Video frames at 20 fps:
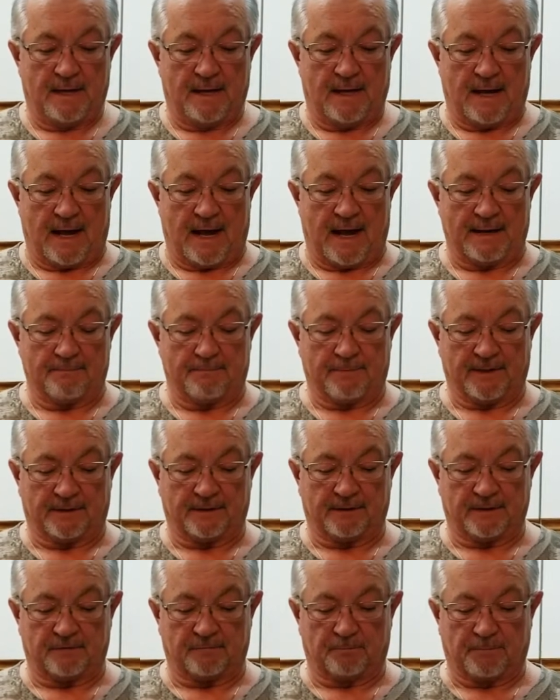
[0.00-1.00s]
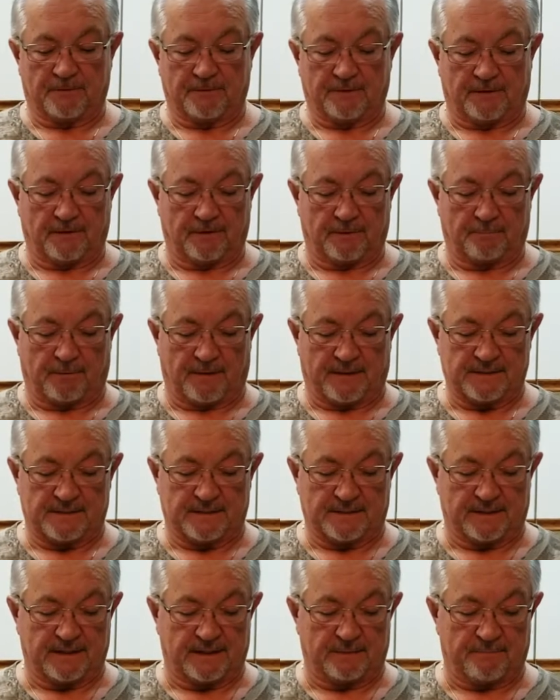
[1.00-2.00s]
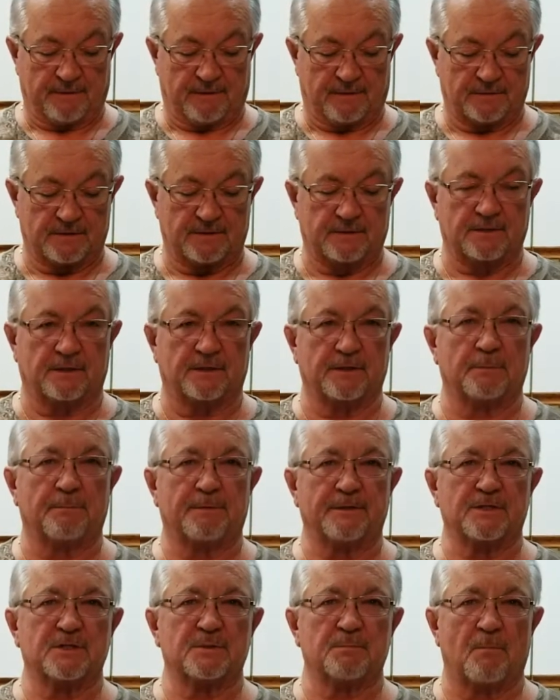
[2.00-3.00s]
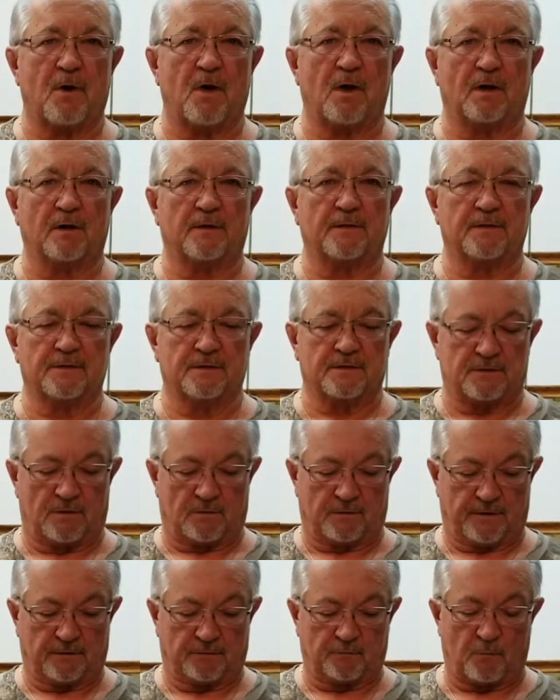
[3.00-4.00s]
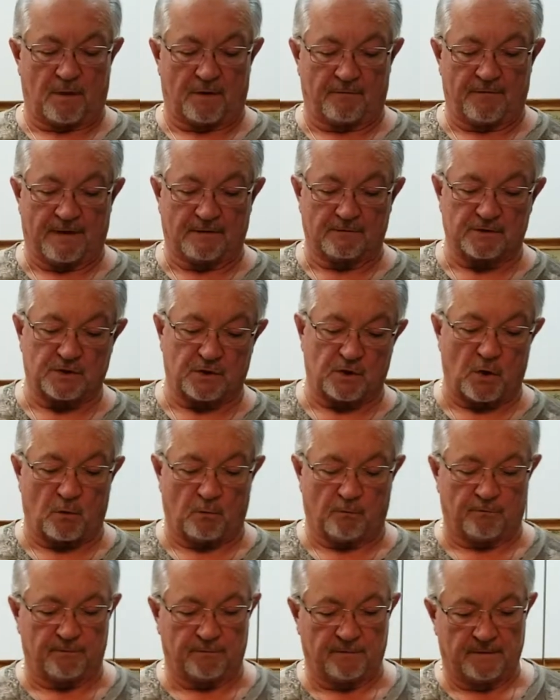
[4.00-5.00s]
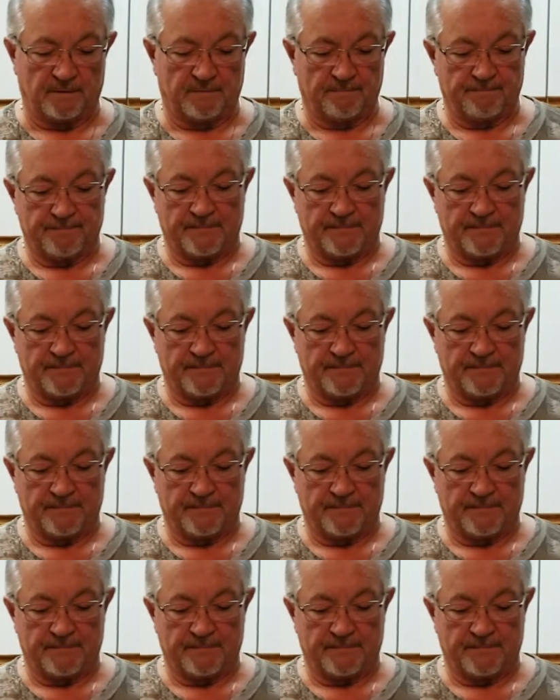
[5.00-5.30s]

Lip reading: I picked this particular place to get it because it's a little bit smaller. This is only a 12-ounce loaf.